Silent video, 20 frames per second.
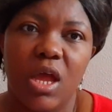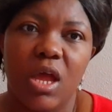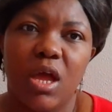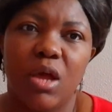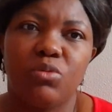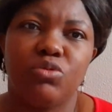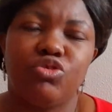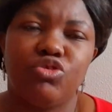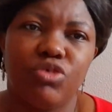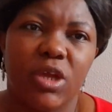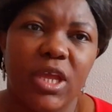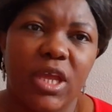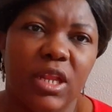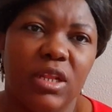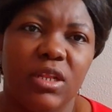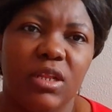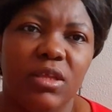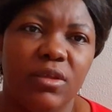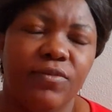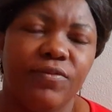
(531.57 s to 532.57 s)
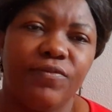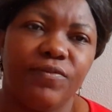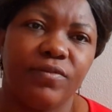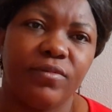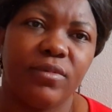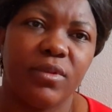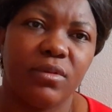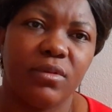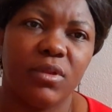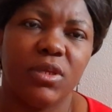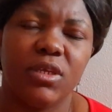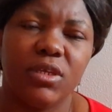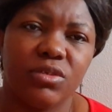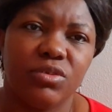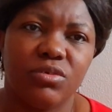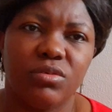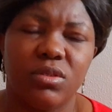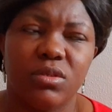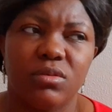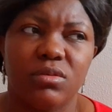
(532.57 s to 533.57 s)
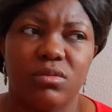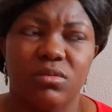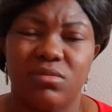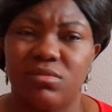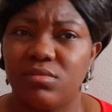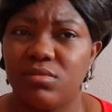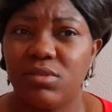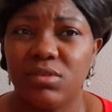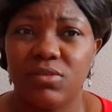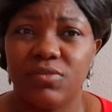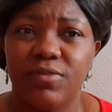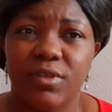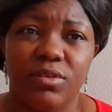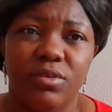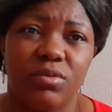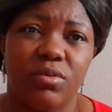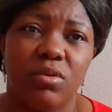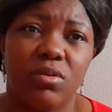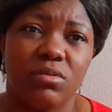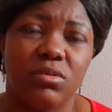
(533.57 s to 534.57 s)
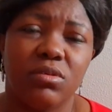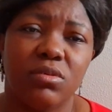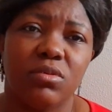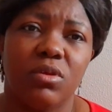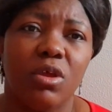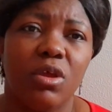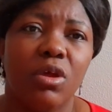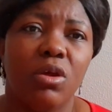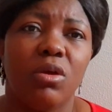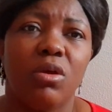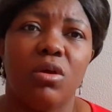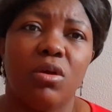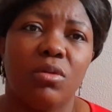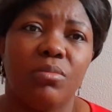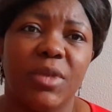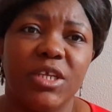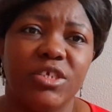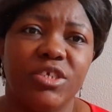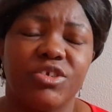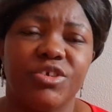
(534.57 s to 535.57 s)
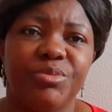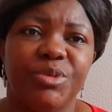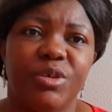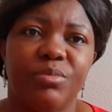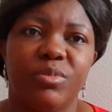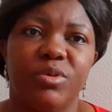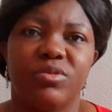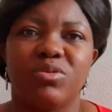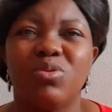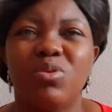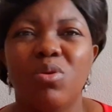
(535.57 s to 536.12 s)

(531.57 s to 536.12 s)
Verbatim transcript: I will try and leave the link to the this video also on my description box.